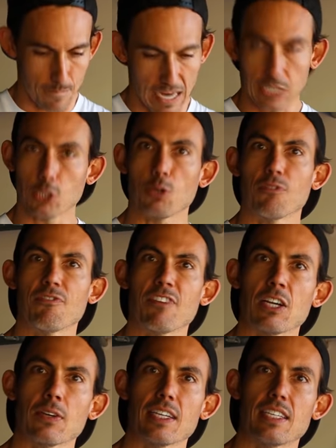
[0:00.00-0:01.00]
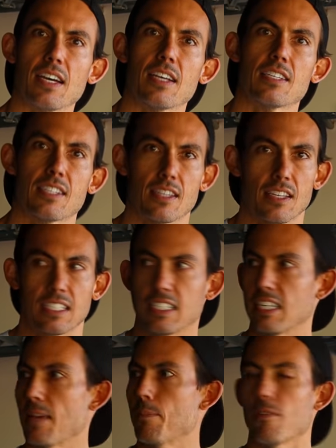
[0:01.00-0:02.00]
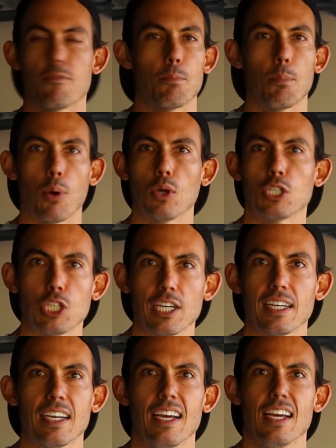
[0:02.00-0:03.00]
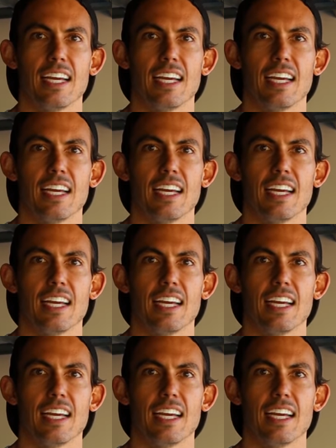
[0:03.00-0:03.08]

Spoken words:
magical fairy dust, the tip of pushing